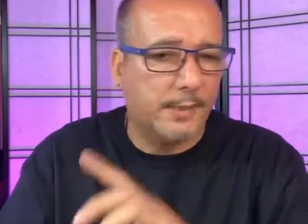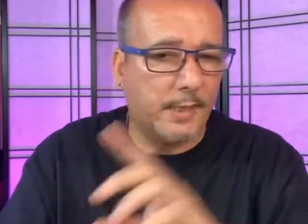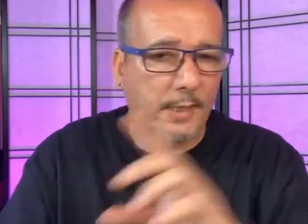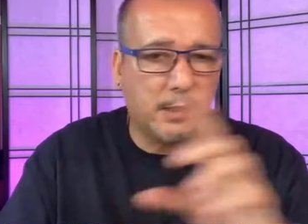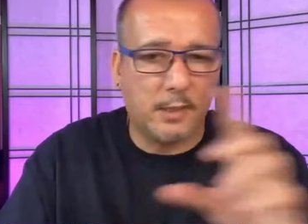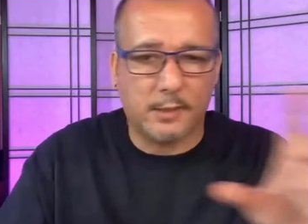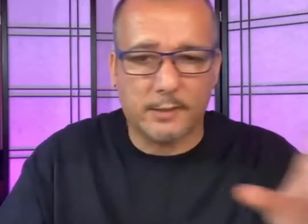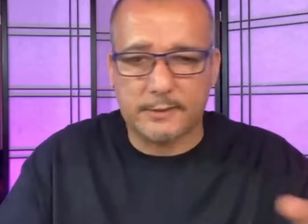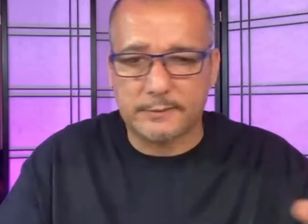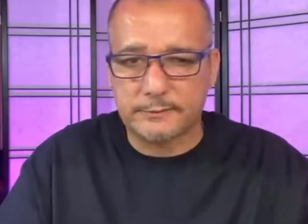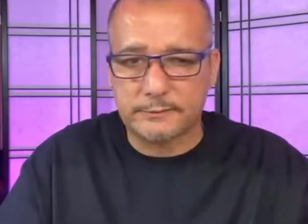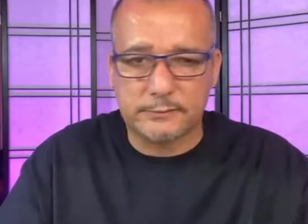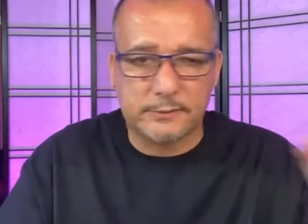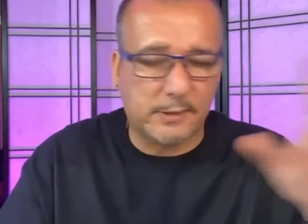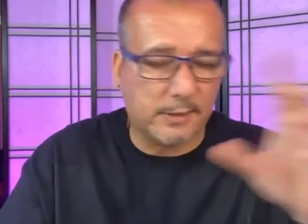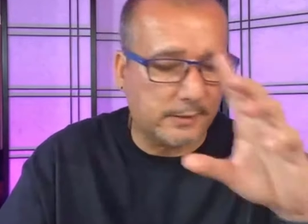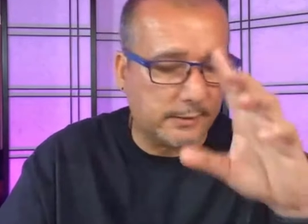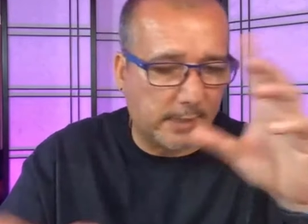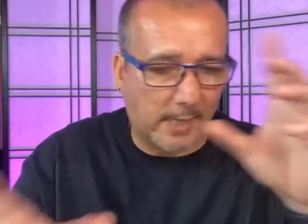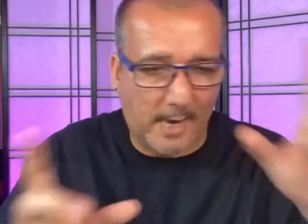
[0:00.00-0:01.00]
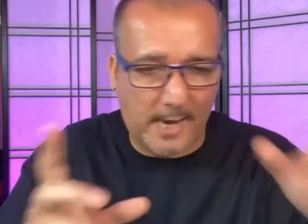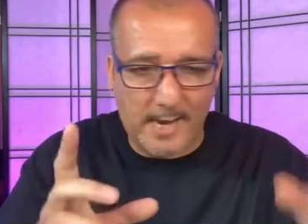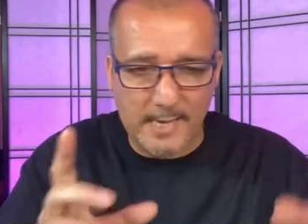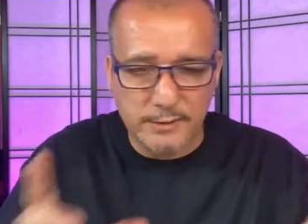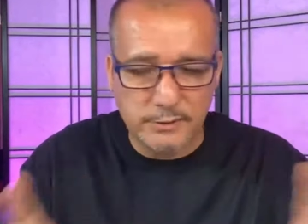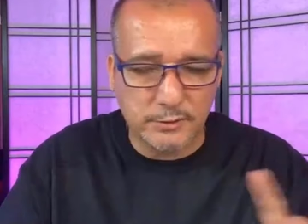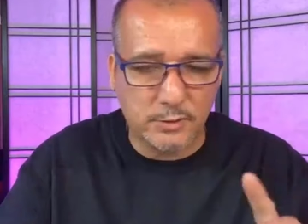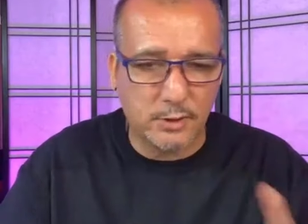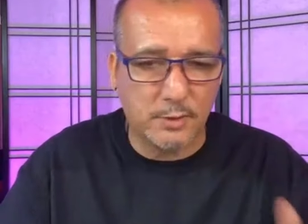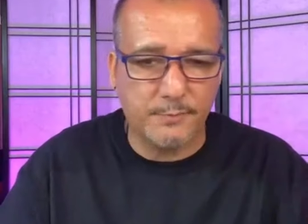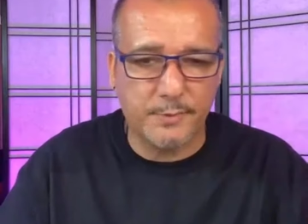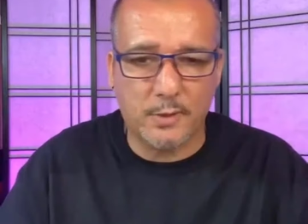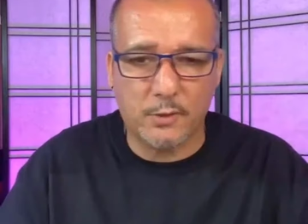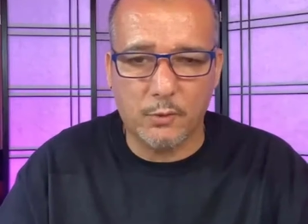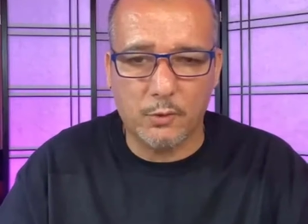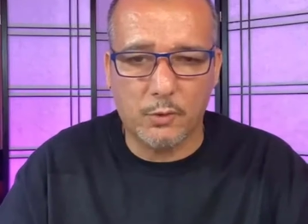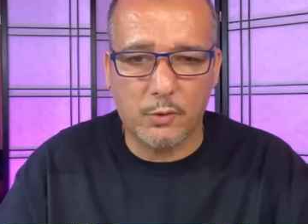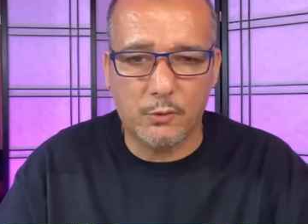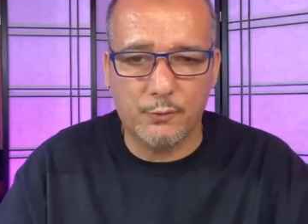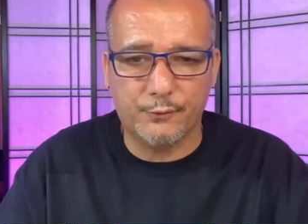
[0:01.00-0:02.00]
the eyes are going to be
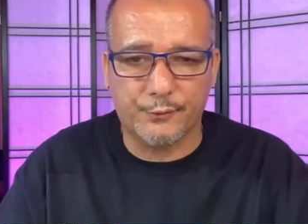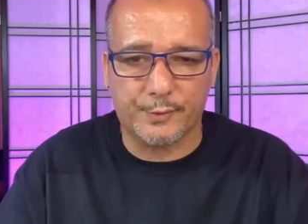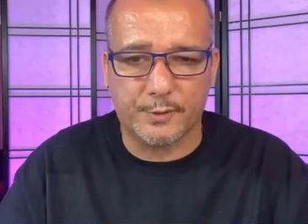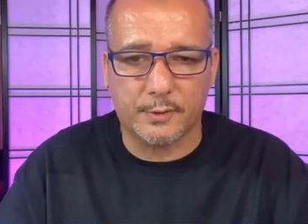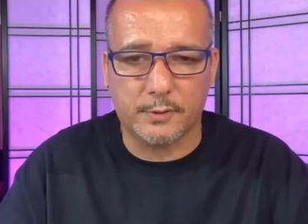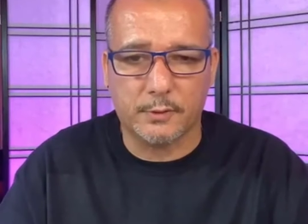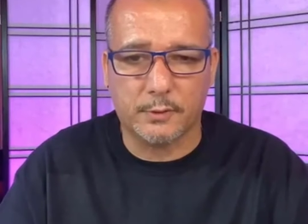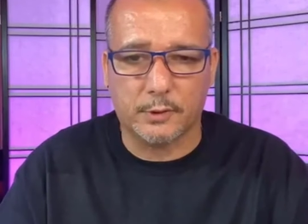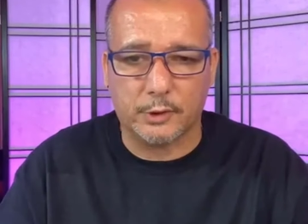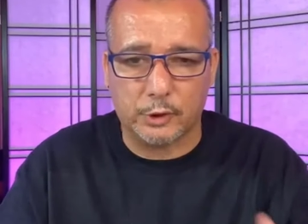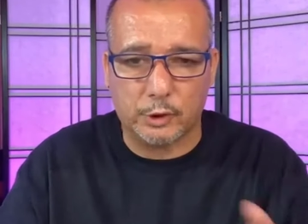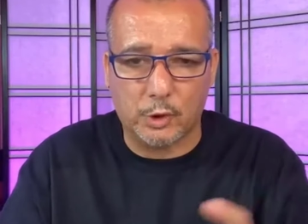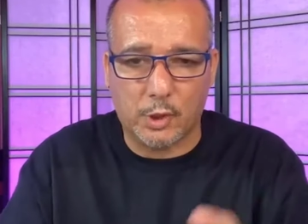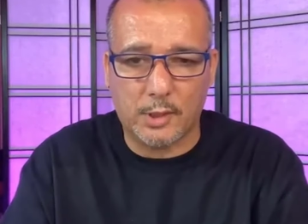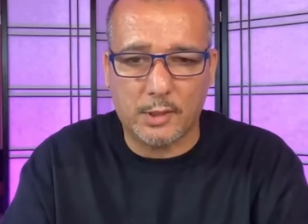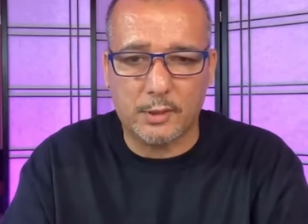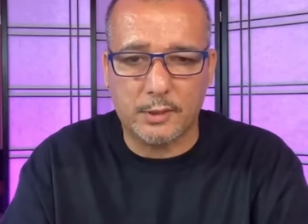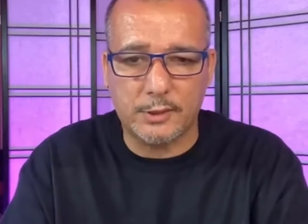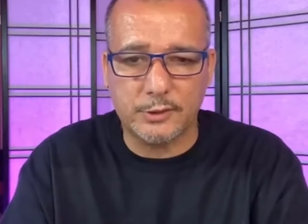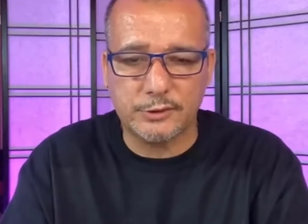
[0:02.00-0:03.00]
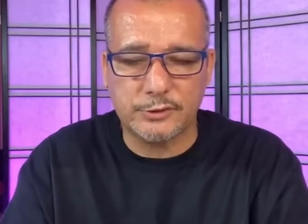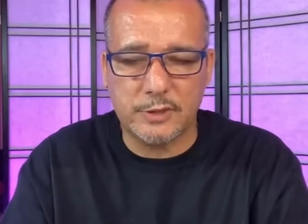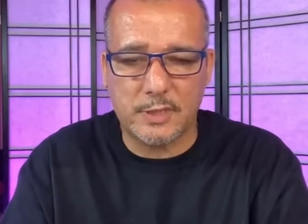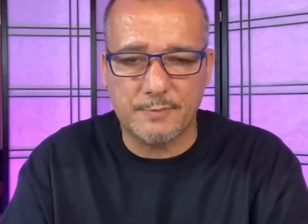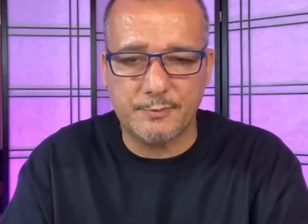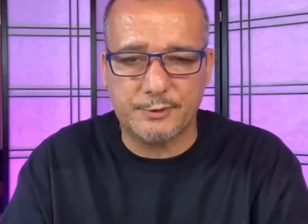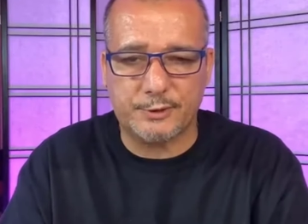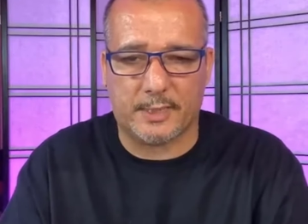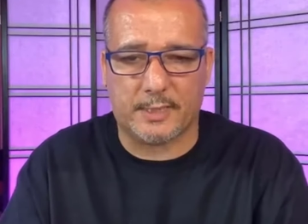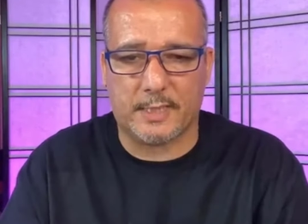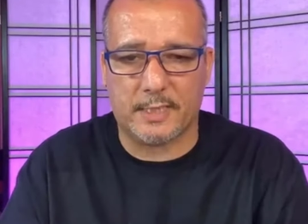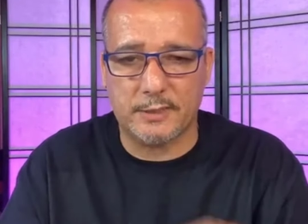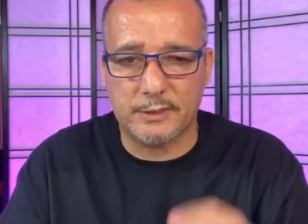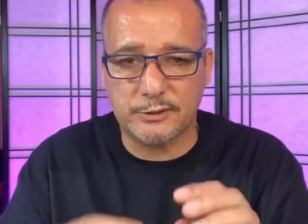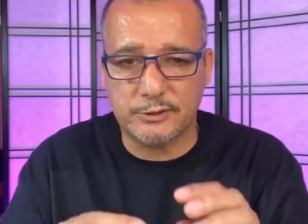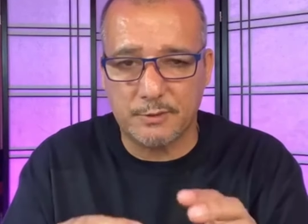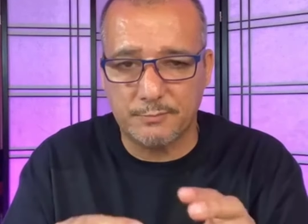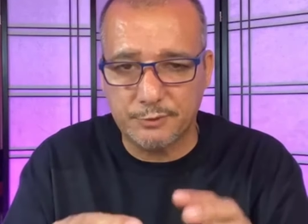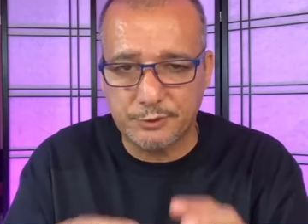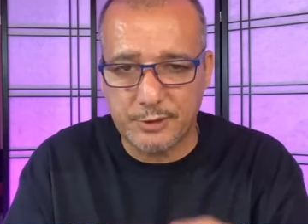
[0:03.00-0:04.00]
all over, not on the subject, and
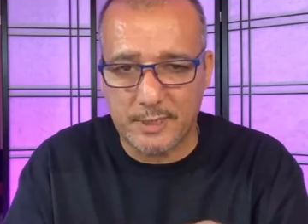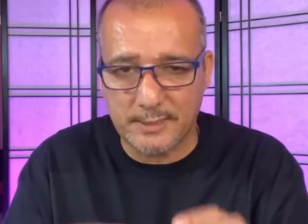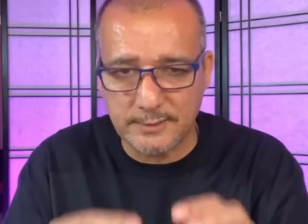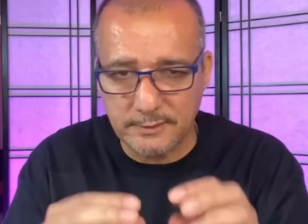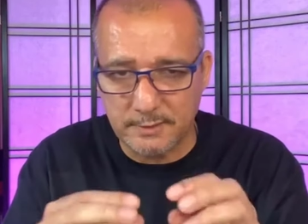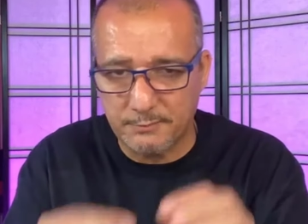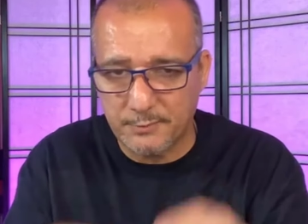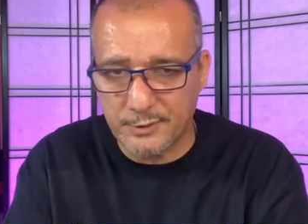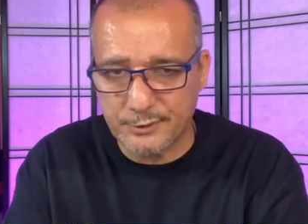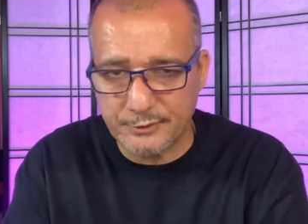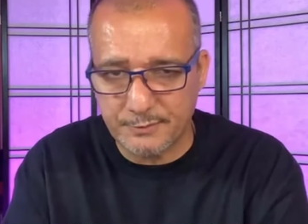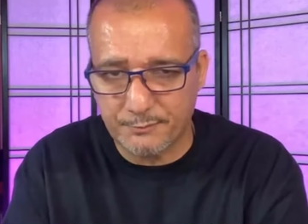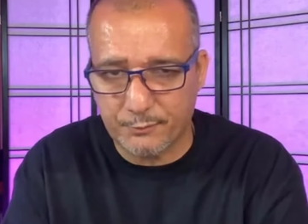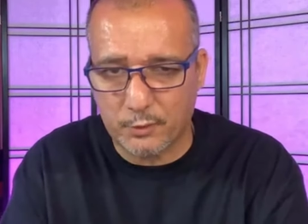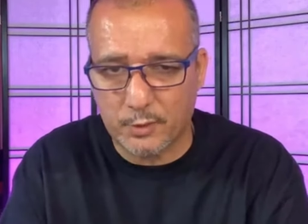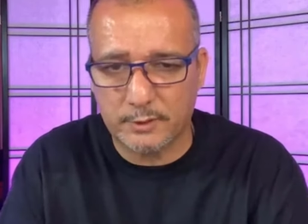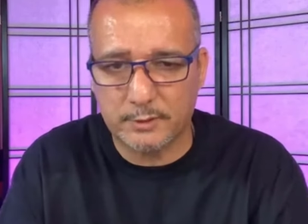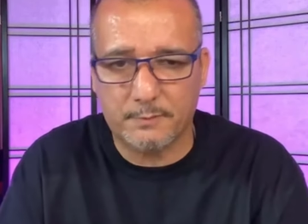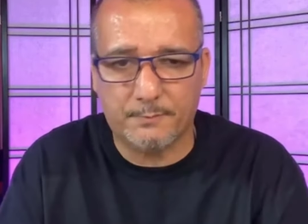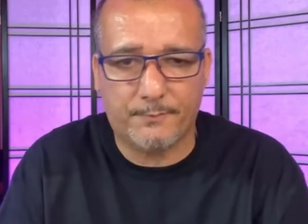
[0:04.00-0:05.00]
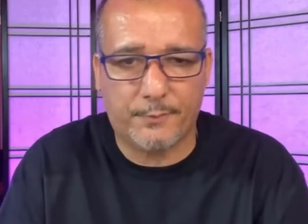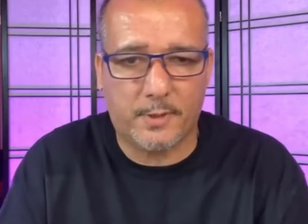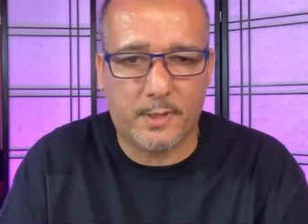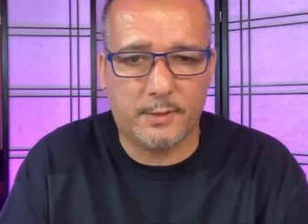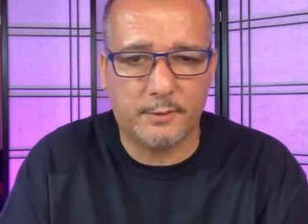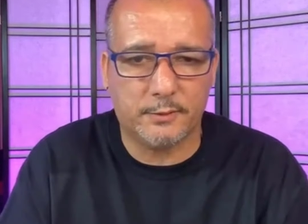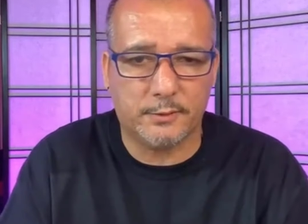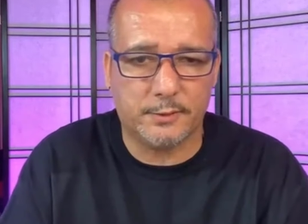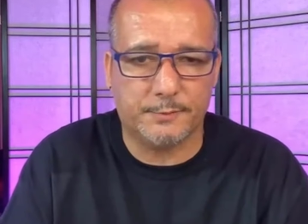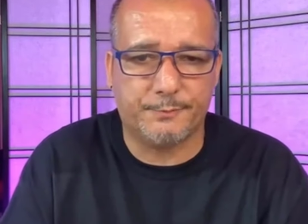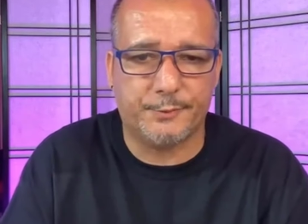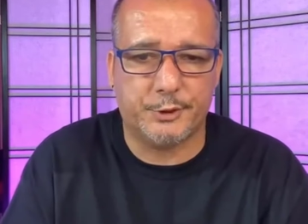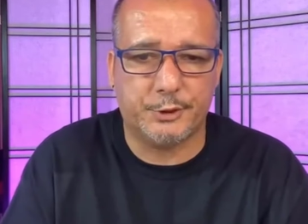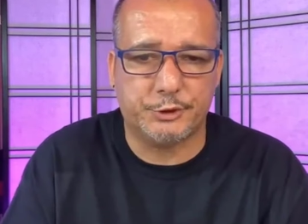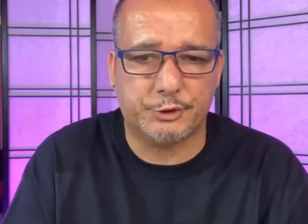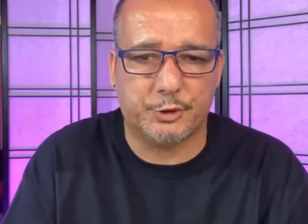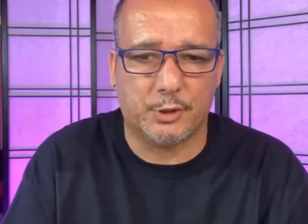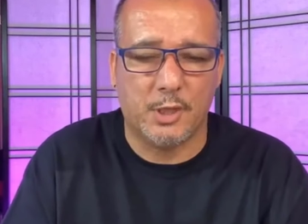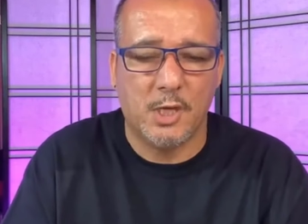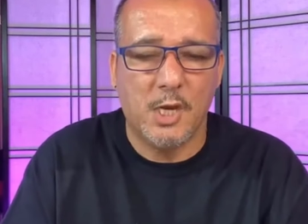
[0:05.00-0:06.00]
the subject is the most important part of the
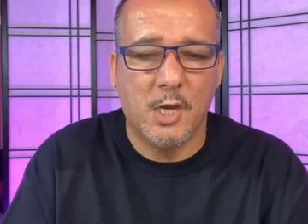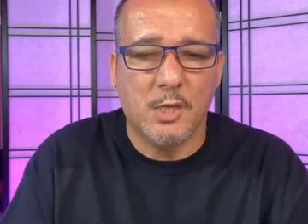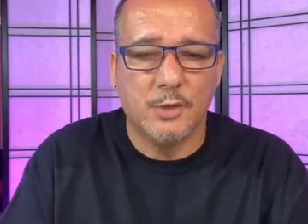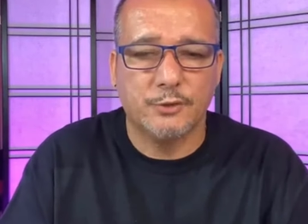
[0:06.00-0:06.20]
picture.